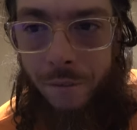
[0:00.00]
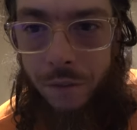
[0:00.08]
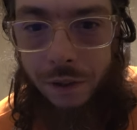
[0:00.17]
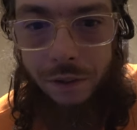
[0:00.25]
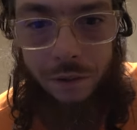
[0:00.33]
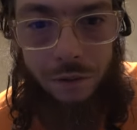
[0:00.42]

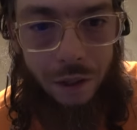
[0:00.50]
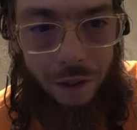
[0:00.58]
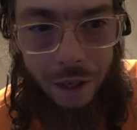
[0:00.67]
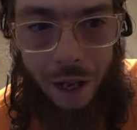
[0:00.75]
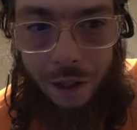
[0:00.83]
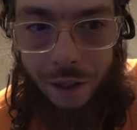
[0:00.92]
because there was a
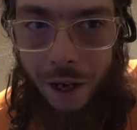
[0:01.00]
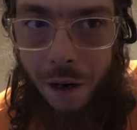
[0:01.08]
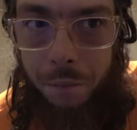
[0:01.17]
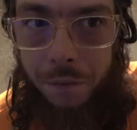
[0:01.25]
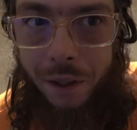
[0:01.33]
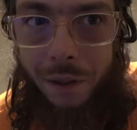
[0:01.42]
lot of
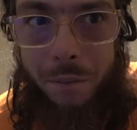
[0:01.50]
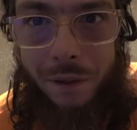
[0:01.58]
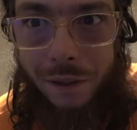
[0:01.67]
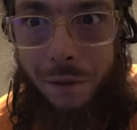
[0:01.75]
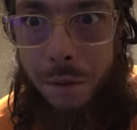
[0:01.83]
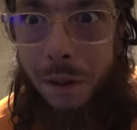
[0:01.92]
copyrighted
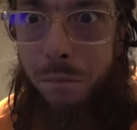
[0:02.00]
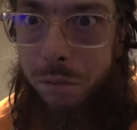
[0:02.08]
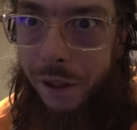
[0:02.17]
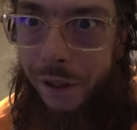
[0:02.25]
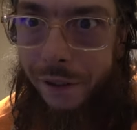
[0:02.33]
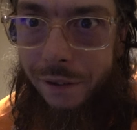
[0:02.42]
music being
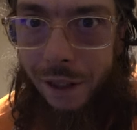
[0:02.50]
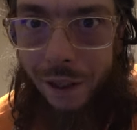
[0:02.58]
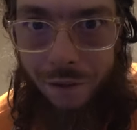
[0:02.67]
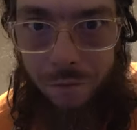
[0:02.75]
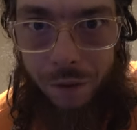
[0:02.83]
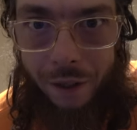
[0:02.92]
played and I
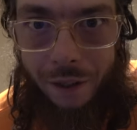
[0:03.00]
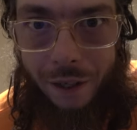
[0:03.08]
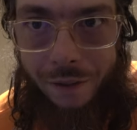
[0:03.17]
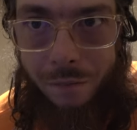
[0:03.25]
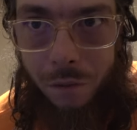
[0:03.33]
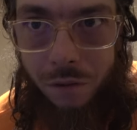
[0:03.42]
can
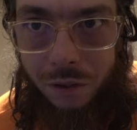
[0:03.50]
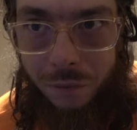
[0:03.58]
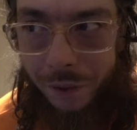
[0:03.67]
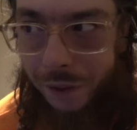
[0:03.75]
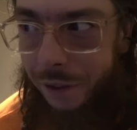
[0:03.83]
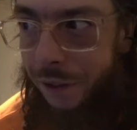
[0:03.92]
recognize most
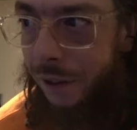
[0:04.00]
of it.